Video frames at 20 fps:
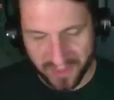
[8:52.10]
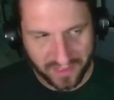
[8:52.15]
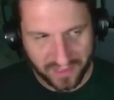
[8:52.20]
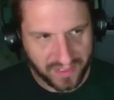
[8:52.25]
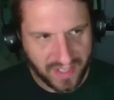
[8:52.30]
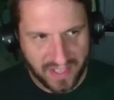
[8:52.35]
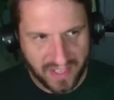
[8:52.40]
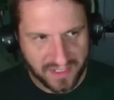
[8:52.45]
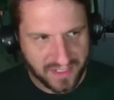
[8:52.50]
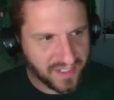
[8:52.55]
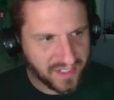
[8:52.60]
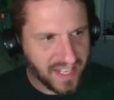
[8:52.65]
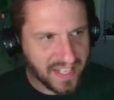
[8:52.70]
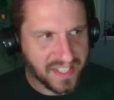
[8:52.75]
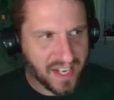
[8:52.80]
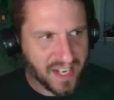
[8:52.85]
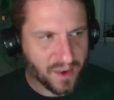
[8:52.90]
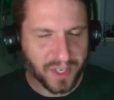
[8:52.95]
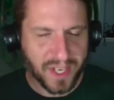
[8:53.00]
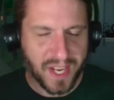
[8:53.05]

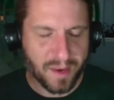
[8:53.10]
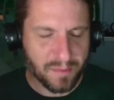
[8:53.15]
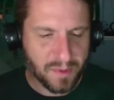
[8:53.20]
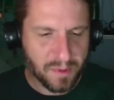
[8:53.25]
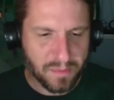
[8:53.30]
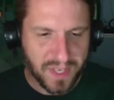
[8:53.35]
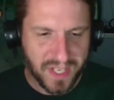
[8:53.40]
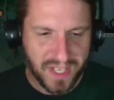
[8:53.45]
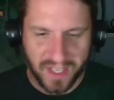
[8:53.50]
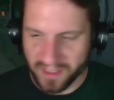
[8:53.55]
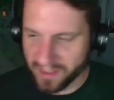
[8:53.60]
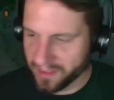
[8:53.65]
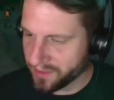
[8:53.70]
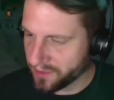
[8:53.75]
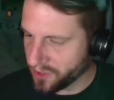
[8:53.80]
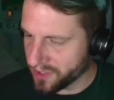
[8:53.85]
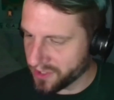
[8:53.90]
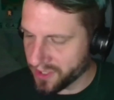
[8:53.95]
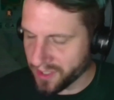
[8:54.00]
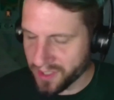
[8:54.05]
that's how it came to be,
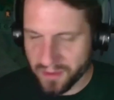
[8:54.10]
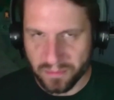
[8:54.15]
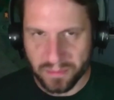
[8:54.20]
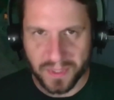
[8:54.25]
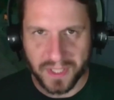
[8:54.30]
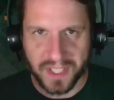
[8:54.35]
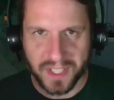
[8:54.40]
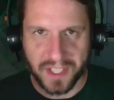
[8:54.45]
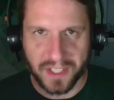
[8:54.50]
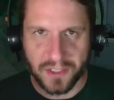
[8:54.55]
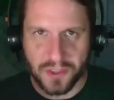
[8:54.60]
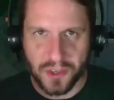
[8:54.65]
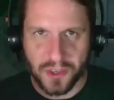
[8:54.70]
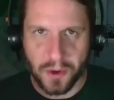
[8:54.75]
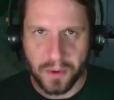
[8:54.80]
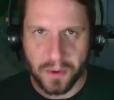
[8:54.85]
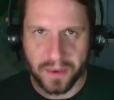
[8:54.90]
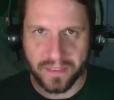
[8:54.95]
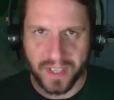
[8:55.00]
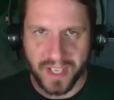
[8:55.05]
just a complete
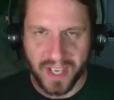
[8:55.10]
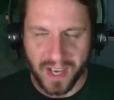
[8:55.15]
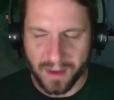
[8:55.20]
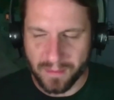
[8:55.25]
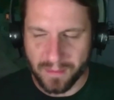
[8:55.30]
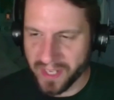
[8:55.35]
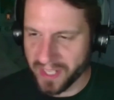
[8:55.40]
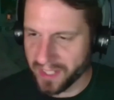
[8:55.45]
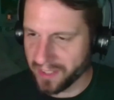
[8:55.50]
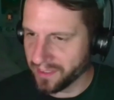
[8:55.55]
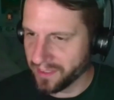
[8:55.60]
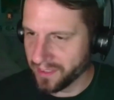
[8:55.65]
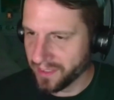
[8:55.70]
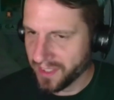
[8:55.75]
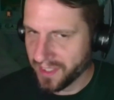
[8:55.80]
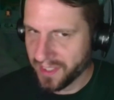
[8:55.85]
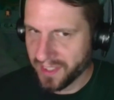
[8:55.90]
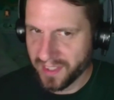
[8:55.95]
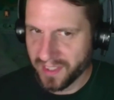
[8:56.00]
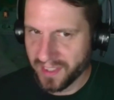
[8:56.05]
joke of a comment,
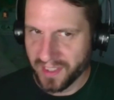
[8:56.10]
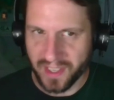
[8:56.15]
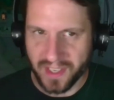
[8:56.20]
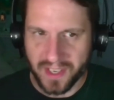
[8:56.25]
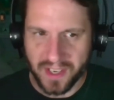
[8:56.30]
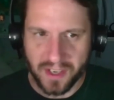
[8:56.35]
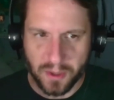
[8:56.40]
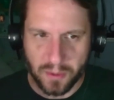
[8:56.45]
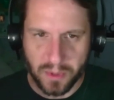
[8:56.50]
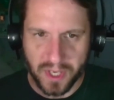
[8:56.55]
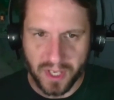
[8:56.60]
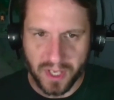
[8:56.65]
and here we are.